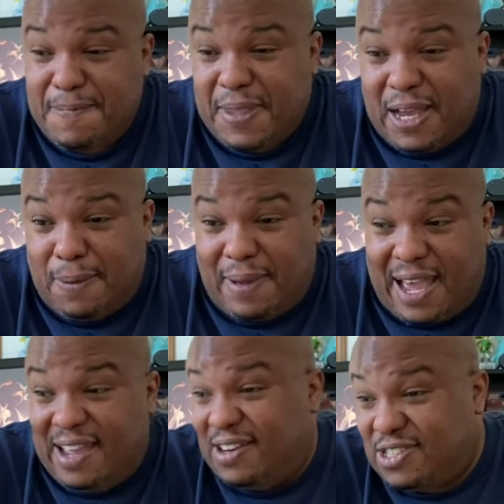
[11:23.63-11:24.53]

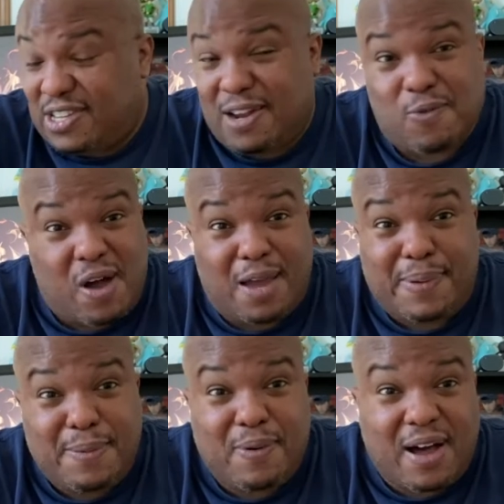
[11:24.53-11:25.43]
I understand why
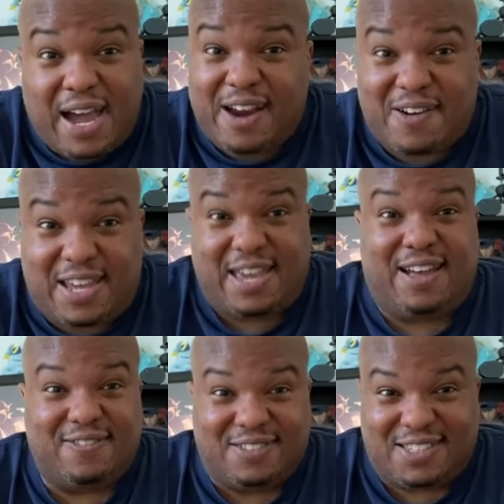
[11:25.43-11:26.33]
people hire
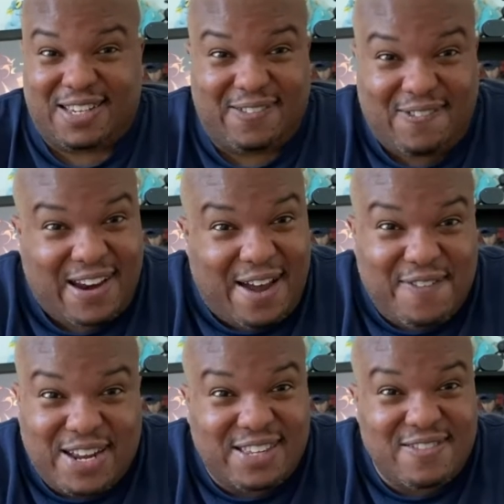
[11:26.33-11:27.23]
accountants and
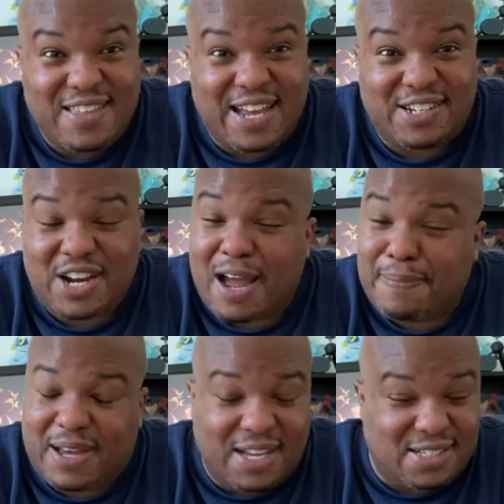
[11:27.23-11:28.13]
whatever to do that job,
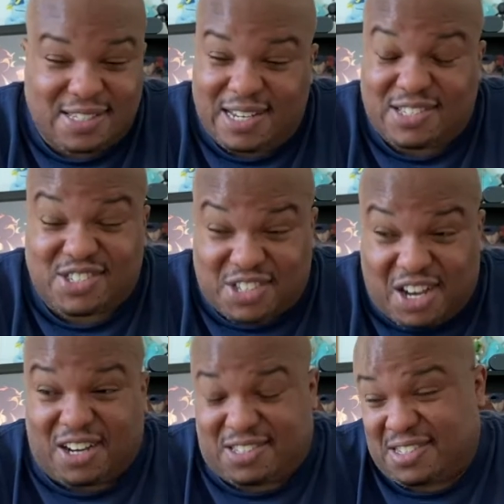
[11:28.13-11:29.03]
because it
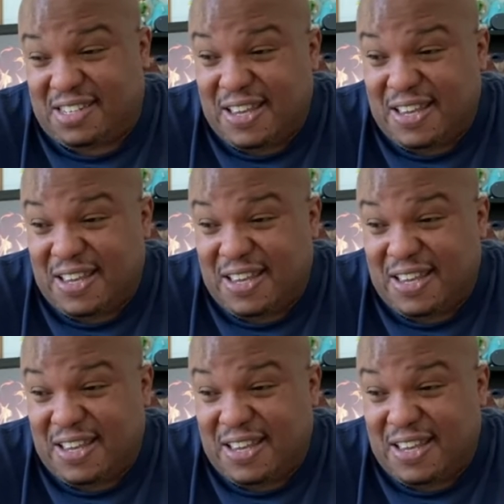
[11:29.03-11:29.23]
sucks.